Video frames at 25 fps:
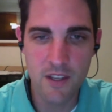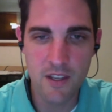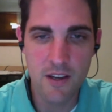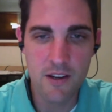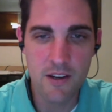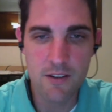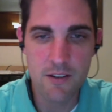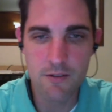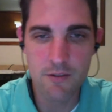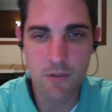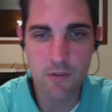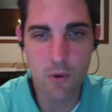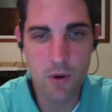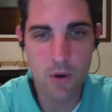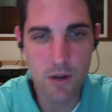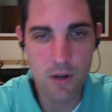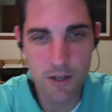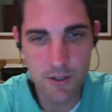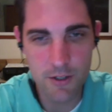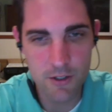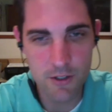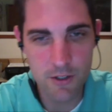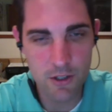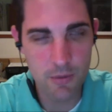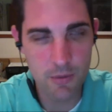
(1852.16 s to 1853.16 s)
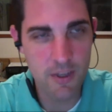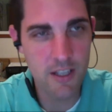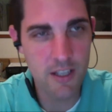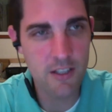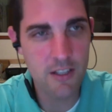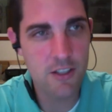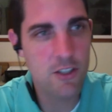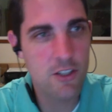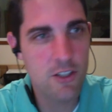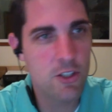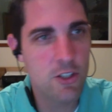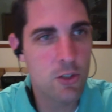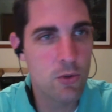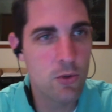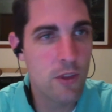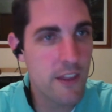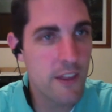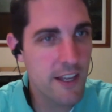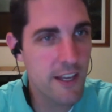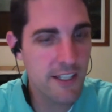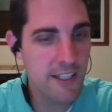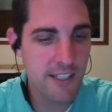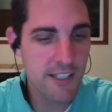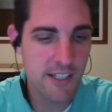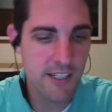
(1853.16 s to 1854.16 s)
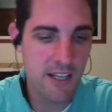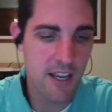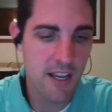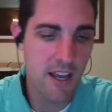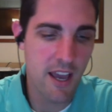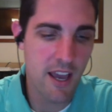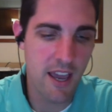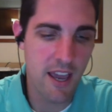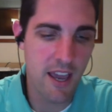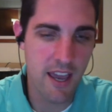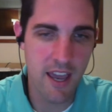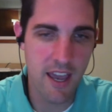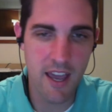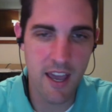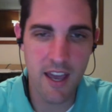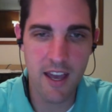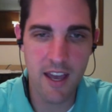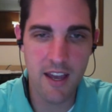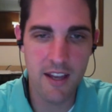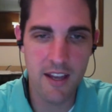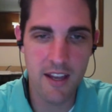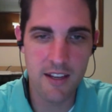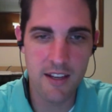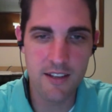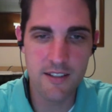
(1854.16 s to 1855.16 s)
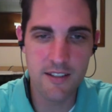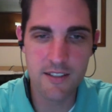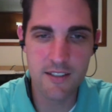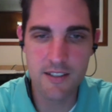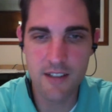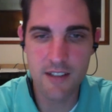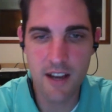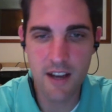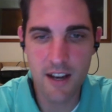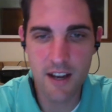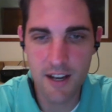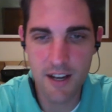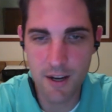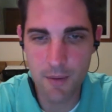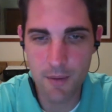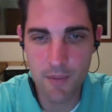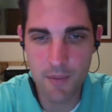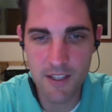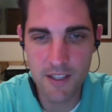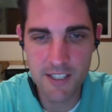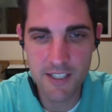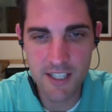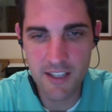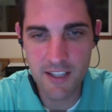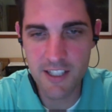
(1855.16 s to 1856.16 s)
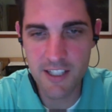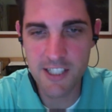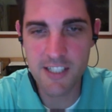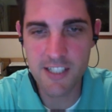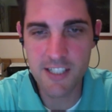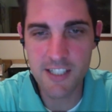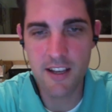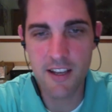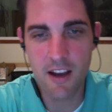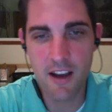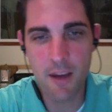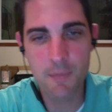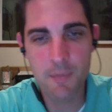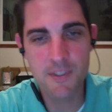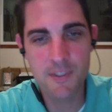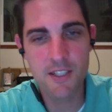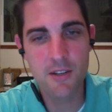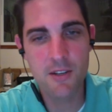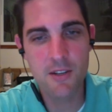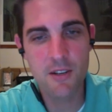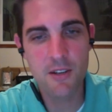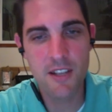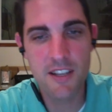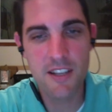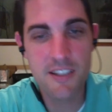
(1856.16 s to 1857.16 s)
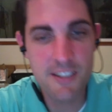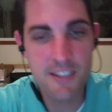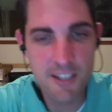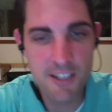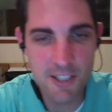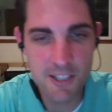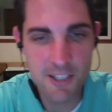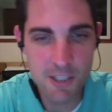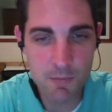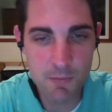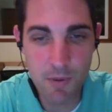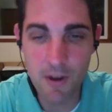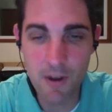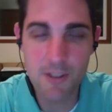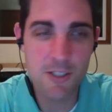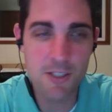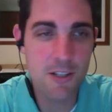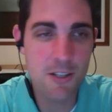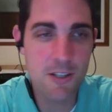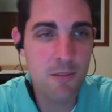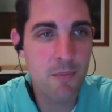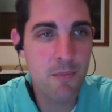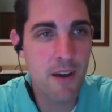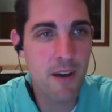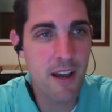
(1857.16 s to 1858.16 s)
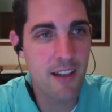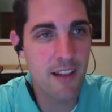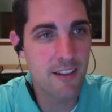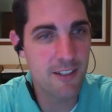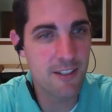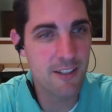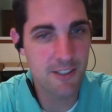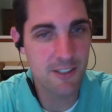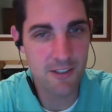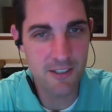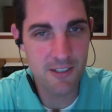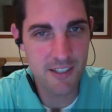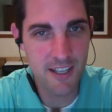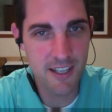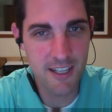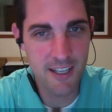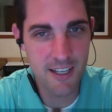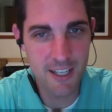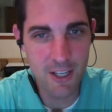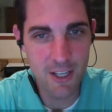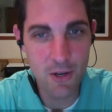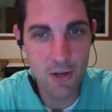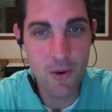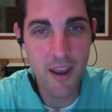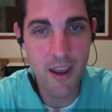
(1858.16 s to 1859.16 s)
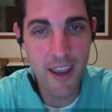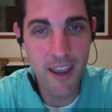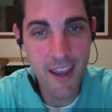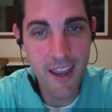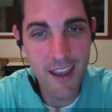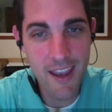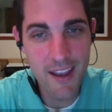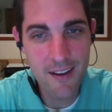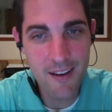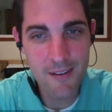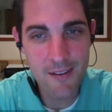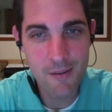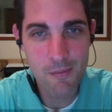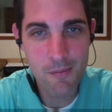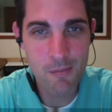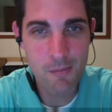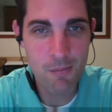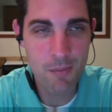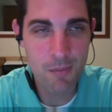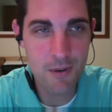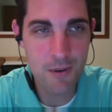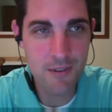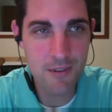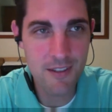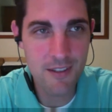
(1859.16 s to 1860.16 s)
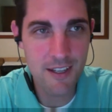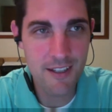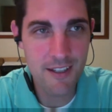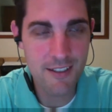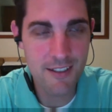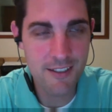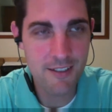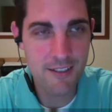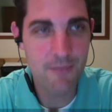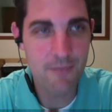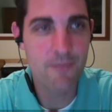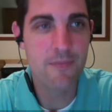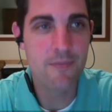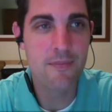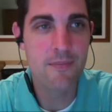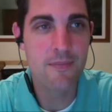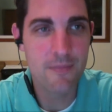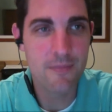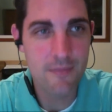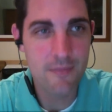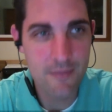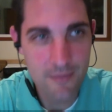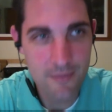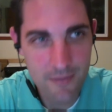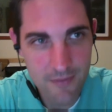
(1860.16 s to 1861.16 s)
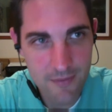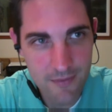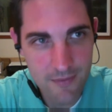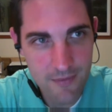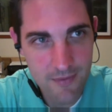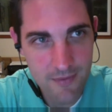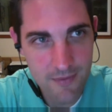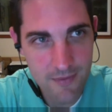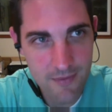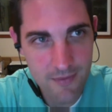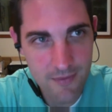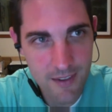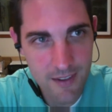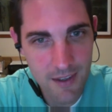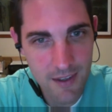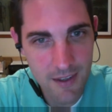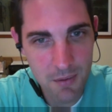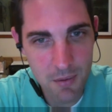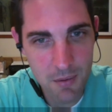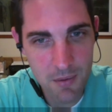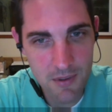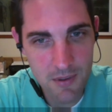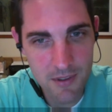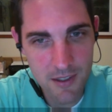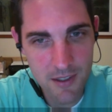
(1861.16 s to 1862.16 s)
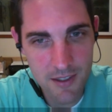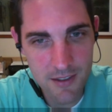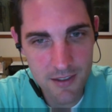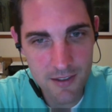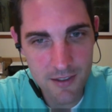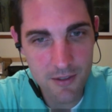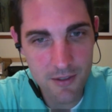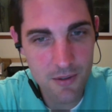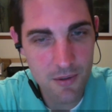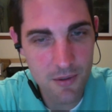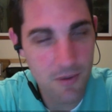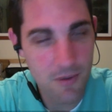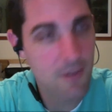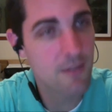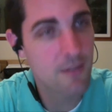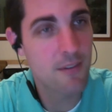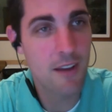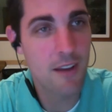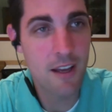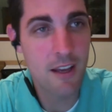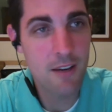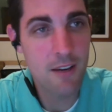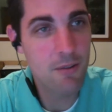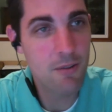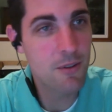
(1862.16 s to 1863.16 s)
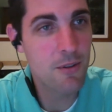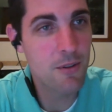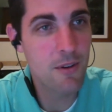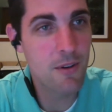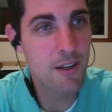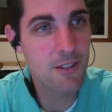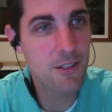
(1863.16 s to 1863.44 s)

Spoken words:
for contributing to this. And let's see, this episode is sponsored by listeners like you and birthdays. Happy birthday to anyone who has